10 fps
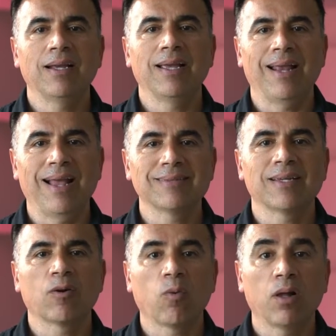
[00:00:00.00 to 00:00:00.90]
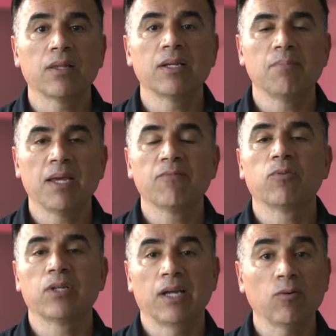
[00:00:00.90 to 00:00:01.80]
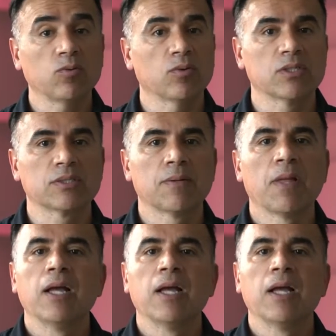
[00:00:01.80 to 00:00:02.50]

and has a quality made for the outdoors,